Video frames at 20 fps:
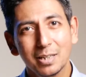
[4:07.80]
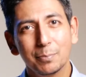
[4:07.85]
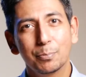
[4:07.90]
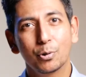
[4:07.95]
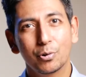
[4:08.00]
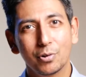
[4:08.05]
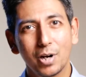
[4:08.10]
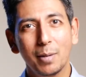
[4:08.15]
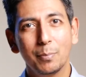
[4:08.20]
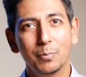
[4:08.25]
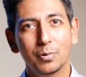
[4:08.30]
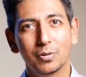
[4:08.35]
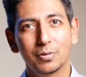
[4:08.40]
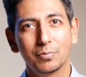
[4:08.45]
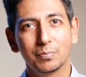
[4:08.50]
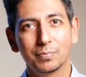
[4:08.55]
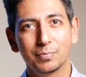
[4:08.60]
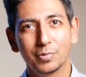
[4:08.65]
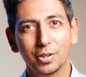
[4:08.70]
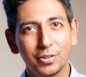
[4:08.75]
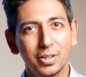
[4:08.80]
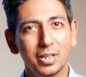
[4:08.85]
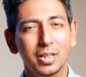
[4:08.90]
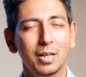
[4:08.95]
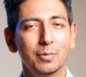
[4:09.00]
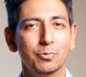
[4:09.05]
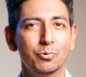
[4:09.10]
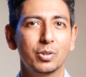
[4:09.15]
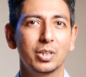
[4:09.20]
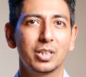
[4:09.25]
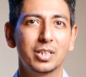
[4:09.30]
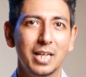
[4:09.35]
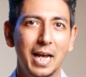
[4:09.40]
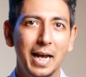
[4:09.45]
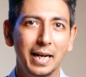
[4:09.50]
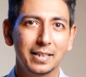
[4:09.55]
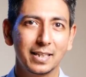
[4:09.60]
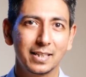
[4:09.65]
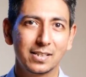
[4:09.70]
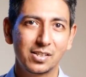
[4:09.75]
a programmer, nothing comes with a
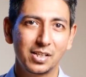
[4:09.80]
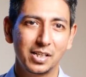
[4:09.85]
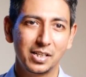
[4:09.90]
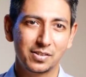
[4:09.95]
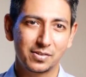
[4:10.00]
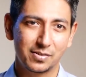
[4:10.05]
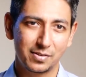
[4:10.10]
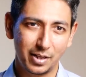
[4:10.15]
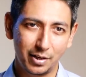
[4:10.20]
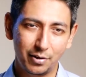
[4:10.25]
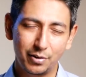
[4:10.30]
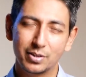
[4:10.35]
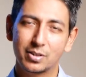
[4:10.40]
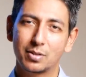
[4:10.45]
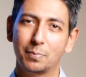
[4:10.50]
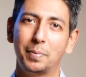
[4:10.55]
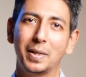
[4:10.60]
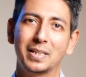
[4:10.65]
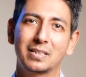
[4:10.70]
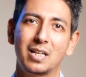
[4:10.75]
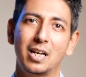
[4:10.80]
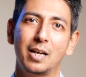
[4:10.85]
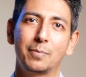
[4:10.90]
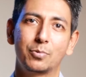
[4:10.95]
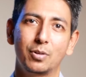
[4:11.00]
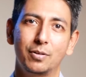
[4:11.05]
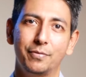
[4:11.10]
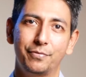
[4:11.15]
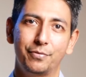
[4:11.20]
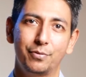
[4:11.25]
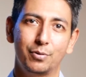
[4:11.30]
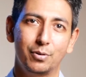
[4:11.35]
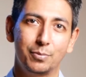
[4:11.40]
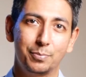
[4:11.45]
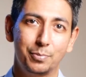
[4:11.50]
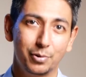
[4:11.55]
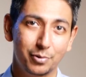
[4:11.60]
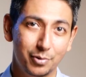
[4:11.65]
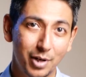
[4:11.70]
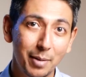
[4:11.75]
tag that says, here is the best laptop for
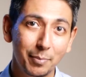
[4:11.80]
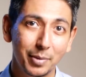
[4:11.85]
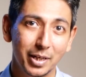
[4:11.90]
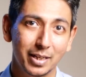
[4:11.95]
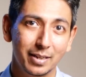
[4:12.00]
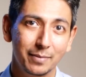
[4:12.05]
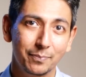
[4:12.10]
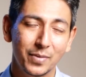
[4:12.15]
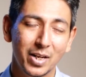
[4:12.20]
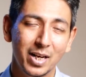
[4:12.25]
programming.